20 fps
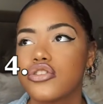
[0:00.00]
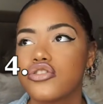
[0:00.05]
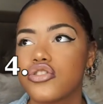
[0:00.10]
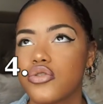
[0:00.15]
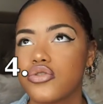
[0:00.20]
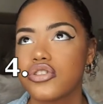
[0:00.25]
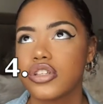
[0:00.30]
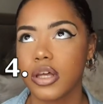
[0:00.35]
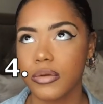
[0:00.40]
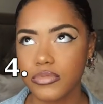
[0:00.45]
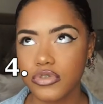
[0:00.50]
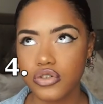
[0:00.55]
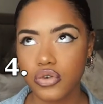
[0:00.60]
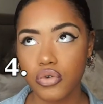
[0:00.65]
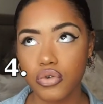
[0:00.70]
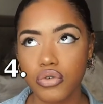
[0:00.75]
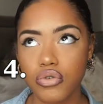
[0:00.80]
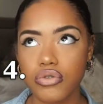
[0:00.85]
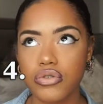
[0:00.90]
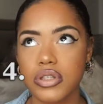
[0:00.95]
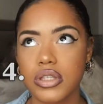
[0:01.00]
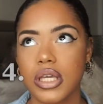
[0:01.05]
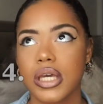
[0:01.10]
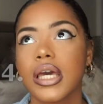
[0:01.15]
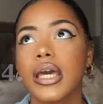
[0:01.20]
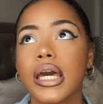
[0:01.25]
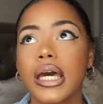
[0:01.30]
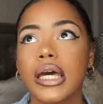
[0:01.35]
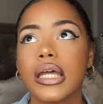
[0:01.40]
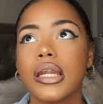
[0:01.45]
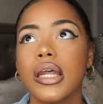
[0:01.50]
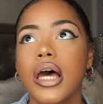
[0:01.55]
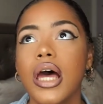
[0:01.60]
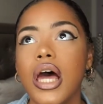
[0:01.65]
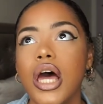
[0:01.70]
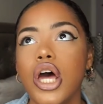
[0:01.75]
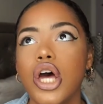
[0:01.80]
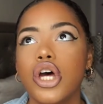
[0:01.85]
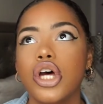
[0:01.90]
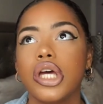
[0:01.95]
So some schools can
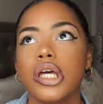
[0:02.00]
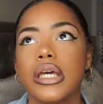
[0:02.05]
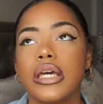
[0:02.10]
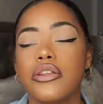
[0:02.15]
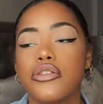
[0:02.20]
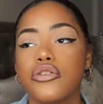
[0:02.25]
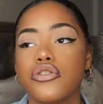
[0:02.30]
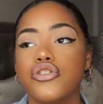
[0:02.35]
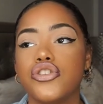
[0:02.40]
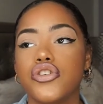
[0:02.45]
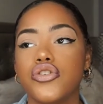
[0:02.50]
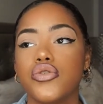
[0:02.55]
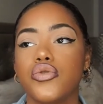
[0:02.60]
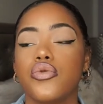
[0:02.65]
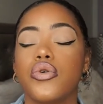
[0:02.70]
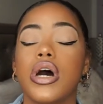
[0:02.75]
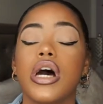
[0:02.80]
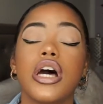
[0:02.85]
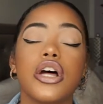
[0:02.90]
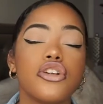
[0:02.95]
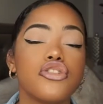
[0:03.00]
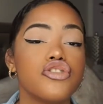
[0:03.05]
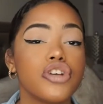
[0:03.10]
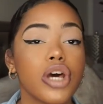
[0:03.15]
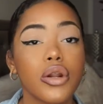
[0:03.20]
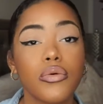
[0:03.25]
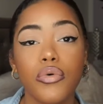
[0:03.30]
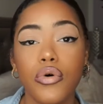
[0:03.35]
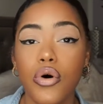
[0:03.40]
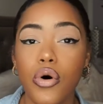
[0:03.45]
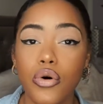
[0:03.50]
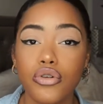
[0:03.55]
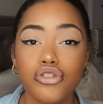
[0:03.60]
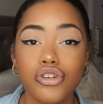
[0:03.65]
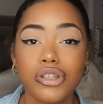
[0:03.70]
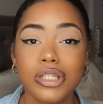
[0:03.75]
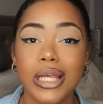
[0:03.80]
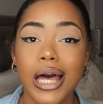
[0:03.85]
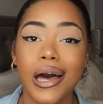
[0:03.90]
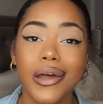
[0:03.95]
either do general
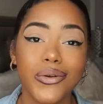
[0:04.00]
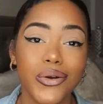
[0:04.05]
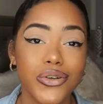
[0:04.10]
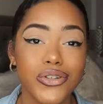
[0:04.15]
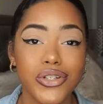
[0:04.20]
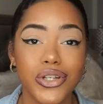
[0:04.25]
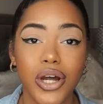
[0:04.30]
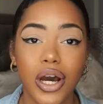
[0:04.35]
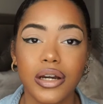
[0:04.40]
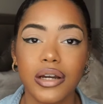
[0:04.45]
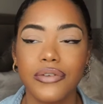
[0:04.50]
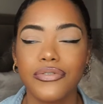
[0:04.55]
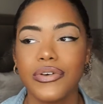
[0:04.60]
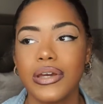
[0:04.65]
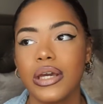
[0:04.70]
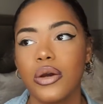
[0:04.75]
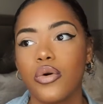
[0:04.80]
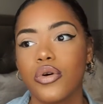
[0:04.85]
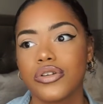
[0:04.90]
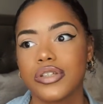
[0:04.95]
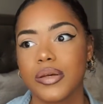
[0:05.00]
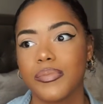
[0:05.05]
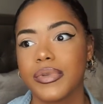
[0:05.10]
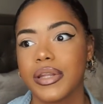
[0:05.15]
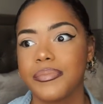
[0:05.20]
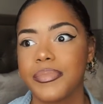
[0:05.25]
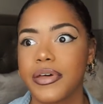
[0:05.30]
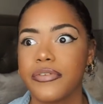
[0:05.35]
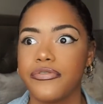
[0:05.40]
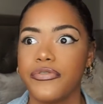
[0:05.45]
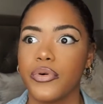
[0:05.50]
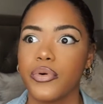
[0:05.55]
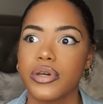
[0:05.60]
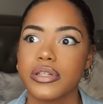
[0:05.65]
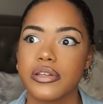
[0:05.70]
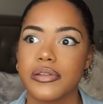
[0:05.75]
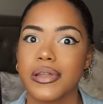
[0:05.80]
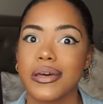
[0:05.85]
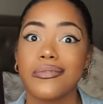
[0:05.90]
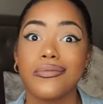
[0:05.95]
ultrasound or sonography, or some of them can
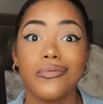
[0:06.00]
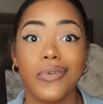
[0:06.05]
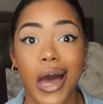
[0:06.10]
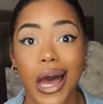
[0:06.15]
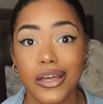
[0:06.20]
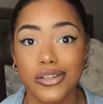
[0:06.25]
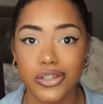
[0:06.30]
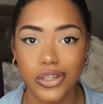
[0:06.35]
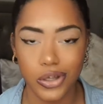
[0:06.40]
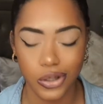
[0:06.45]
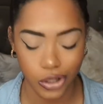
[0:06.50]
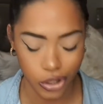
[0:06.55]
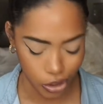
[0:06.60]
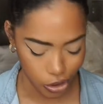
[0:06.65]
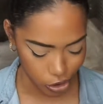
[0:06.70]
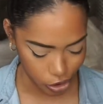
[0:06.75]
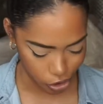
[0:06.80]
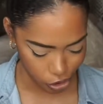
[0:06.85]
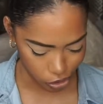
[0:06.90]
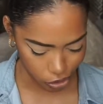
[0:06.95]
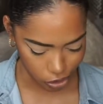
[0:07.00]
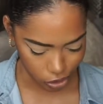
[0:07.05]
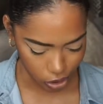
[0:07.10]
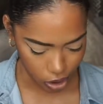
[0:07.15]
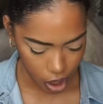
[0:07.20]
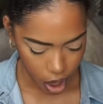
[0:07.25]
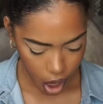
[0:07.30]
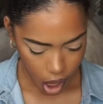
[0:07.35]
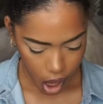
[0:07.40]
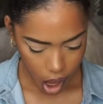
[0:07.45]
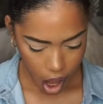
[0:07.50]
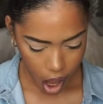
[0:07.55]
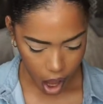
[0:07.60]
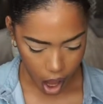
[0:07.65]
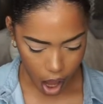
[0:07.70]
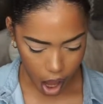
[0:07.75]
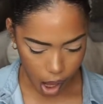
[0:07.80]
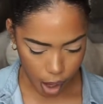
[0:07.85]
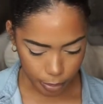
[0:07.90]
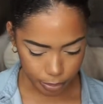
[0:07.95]
focus on like vascular or
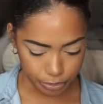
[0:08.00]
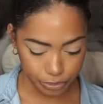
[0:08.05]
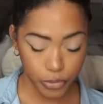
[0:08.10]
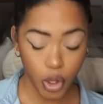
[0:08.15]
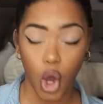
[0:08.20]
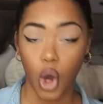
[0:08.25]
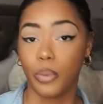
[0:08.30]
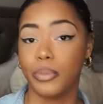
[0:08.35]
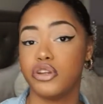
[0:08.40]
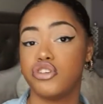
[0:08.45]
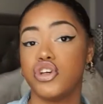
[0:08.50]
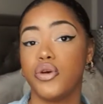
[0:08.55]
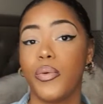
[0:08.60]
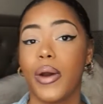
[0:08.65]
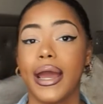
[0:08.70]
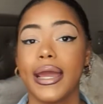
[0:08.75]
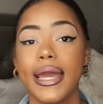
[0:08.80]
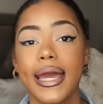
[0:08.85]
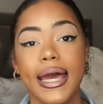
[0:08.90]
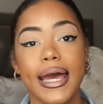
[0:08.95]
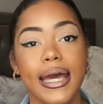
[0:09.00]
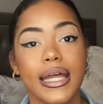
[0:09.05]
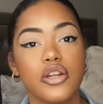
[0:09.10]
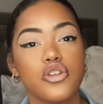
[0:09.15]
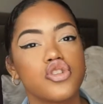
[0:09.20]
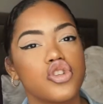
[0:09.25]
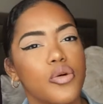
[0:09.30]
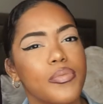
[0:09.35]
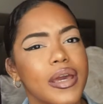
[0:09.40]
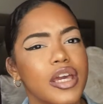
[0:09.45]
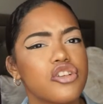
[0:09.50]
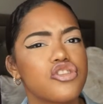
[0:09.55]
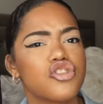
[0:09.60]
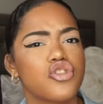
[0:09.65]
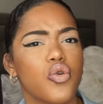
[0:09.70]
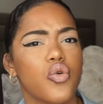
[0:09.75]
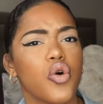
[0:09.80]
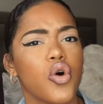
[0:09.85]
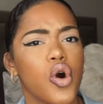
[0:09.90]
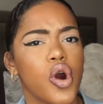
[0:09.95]
um, OBGYN. So make
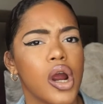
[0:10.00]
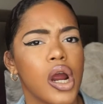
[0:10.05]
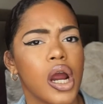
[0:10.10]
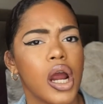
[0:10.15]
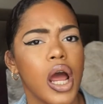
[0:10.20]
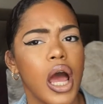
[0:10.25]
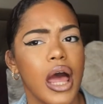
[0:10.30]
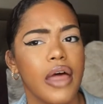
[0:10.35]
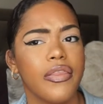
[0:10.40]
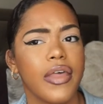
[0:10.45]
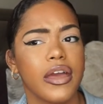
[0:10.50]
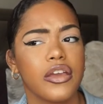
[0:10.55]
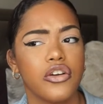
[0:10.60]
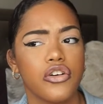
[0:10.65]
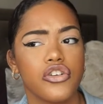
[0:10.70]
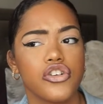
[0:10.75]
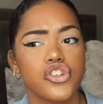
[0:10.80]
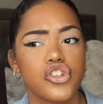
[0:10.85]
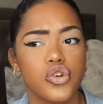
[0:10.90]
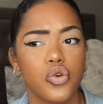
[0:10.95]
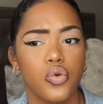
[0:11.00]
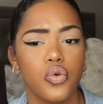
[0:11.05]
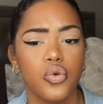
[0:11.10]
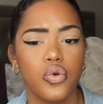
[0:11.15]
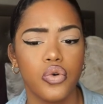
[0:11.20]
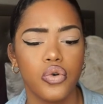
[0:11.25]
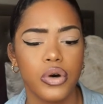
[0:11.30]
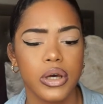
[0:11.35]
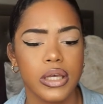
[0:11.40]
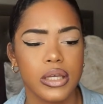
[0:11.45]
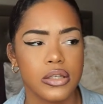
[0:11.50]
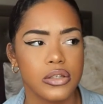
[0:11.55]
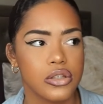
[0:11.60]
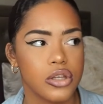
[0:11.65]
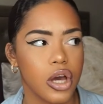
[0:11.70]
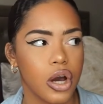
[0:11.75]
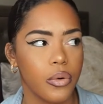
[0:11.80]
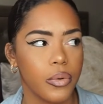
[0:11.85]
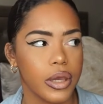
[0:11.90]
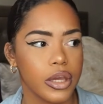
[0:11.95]
sure that your school is
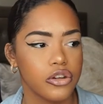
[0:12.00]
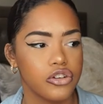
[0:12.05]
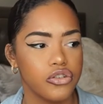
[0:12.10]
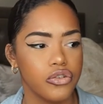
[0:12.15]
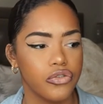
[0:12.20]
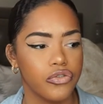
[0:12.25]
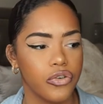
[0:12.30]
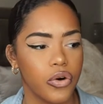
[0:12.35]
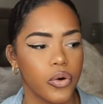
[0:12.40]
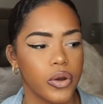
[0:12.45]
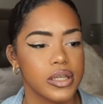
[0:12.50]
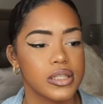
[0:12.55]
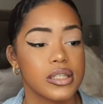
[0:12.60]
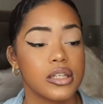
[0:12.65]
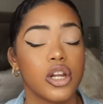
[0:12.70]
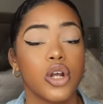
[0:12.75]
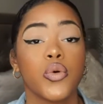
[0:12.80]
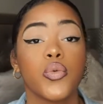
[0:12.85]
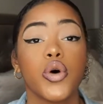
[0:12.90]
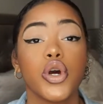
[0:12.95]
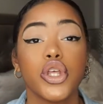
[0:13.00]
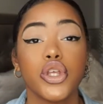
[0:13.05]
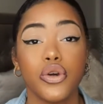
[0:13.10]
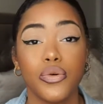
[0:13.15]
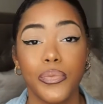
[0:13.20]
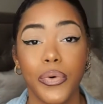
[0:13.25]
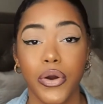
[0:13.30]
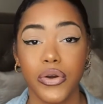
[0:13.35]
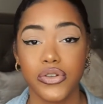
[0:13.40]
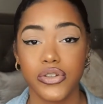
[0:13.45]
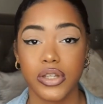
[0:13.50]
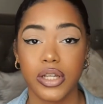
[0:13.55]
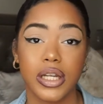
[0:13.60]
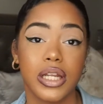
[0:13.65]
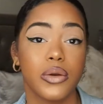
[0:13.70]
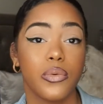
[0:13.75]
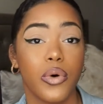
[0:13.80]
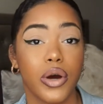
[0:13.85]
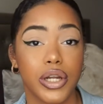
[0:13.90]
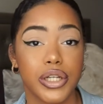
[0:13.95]
going to focus in on what you
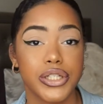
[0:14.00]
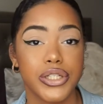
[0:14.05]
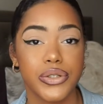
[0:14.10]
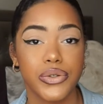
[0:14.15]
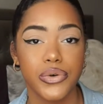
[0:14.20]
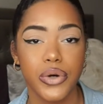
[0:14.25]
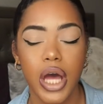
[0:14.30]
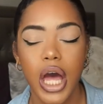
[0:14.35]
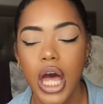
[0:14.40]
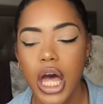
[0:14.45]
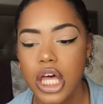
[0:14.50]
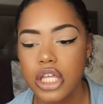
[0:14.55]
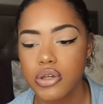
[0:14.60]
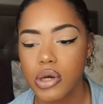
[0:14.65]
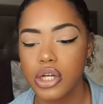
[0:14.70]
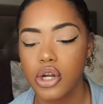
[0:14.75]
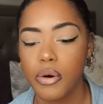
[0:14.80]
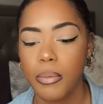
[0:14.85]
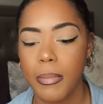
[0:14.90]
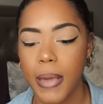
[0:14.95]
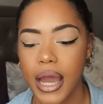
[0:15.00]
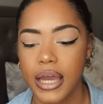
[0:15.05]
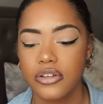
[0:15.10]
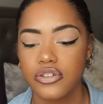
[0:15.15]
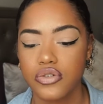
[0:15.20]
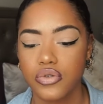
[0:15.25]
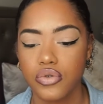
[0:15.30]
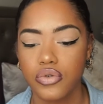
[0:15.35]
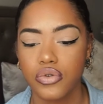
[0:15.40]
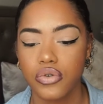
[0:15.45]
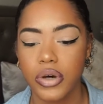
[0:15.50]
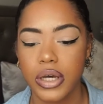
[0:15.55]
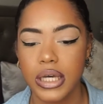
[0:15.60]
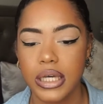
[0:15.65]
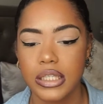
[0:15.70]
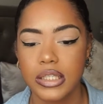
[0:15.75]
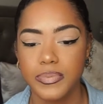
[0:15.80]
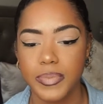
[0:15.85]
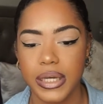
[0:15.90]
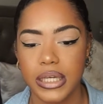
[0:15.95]
personally want to do. So I know my school
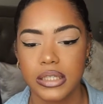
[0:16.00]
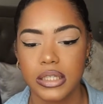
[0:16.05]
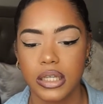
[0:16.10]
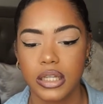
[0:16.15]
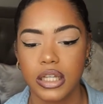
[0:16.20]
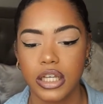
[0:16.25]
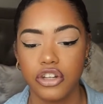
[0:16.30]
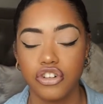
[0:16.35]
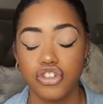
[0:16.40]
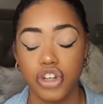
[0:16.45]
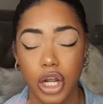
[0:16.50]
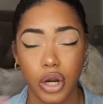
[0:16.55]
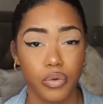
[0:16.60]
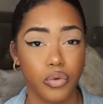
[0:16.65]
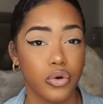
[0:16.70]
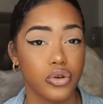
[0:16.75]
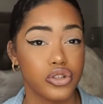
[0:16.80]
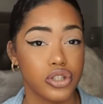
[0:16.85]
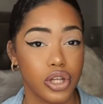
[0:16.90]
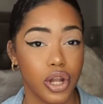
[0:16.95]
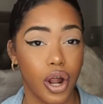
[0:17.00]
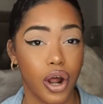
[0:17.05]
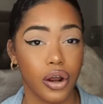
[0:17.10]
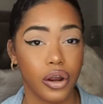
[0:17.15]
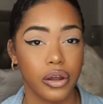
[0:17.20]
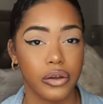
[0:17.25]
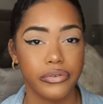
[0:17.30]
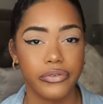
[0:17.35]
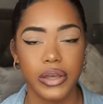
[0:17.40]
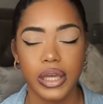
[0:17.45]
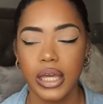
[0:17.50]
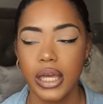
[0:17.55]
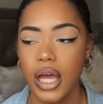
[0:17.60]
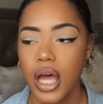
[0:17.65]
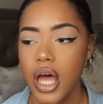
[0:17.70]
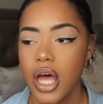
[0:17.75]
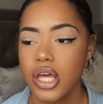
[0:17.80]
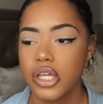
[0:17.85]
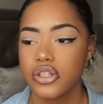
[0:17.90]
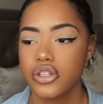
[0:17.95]
is basically general sonography.
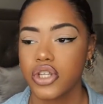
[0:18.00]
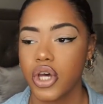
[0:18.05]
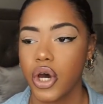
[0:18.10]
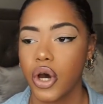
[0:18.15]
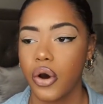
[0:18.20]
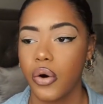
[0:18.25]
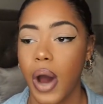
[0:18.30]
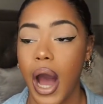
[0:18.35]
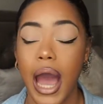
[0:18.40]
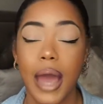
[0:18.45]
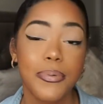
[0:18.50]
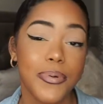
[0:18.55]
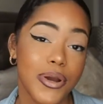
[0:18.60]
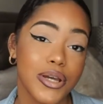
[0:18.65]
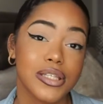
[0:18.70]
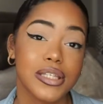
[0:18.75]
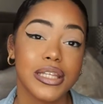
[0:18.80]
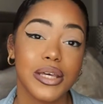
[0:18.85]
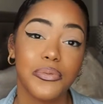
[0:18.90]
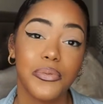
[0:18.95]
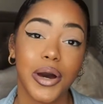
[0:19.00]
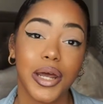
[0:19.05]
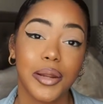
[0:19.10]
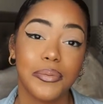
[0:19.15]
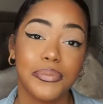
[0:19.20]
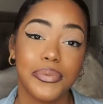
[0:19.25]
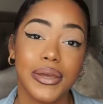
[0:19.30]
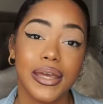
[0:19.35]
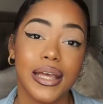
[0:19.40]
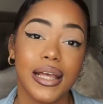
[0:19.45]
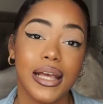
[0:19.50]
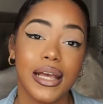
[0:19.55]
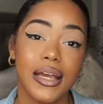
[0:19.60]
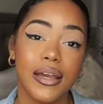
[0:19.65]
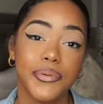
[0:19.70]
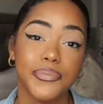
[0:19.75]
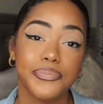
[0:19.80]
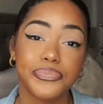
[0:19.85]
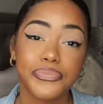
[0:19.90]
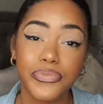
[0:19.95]
So I personally want to
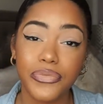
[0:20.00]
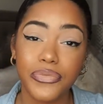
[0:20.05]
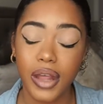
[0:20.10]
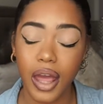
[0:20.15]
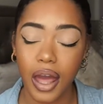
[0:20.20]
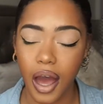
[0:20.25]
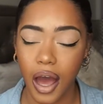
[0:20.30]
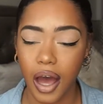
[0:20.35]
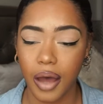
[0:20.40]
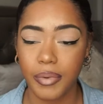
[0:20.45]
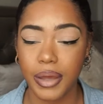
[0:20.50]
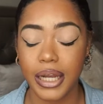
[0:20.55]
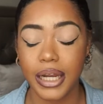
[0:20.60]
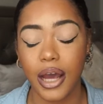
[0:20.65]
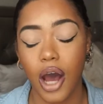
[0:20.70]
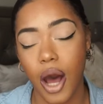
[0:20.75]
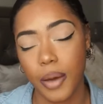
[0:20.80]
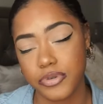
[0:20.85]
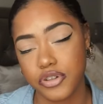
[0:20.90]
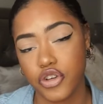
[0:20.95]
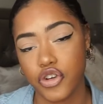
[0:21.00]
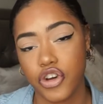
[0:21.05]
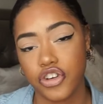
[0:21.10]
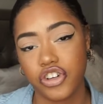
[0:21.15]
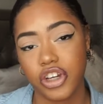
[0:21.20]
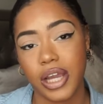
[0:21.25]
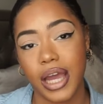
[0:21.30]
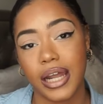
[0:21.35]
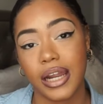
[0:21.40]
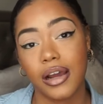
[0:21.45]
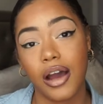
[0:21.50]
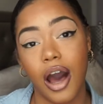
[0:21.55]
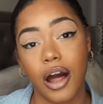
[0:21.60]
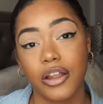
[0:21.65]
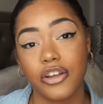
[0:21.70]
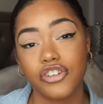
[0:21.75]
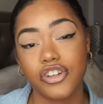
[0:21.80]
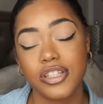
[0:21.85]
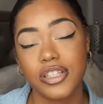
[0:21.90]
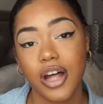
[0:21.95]
be um, in an obstetrician
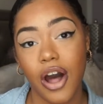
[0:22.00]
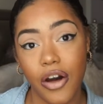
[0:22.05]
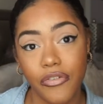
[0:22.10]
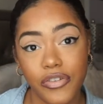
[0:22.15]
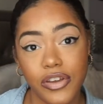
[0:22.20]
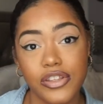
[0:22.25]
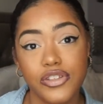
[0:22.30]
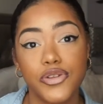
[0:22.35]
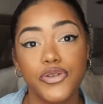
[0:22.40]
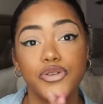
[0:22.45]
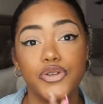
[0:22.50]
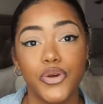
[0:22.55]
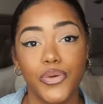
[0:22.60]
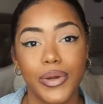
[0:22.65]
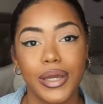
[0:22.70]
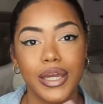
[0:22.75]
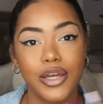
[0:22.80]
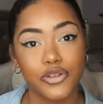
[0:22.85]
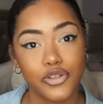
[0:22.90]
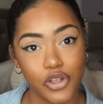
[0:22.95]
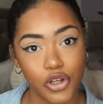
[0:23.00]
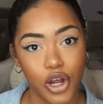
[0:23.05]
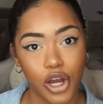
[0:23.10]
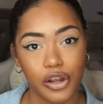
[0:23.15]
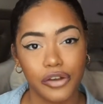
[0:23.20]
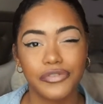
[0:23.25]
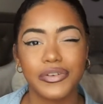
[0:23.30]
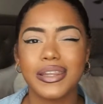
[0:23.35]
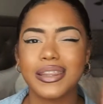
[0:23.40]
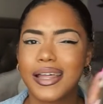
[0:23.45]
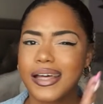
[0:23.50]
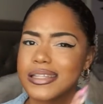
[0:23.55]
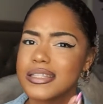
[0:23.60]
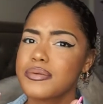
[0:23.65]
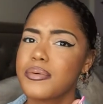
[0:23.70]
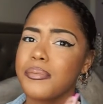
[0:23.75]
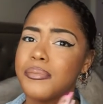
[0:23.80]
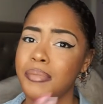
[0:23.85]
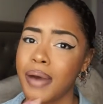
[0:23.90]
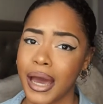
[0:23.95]
gynecologist office doing sonography.
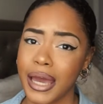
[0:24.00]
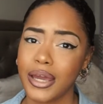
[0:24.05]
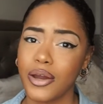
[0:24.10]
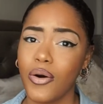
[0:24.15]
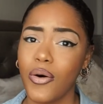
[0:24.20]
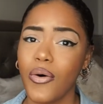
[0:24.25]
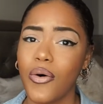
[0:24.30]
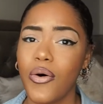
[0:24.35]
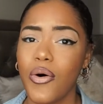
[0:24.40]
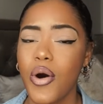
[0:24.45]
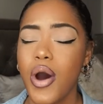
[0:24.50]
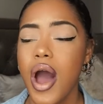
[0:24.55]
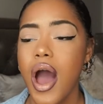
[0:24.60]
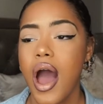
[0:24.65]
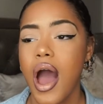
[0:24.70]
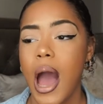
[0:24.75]
That's my goal.